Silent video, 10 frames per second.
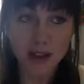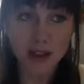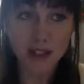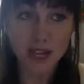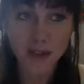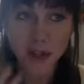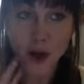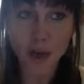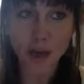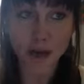sniff to
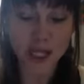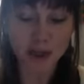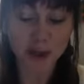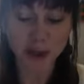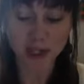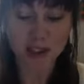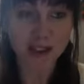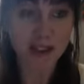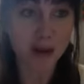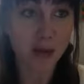open the respiratory
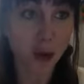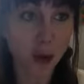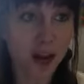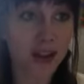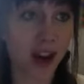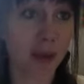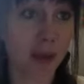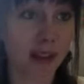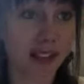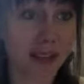system, or
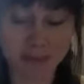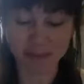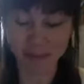topically.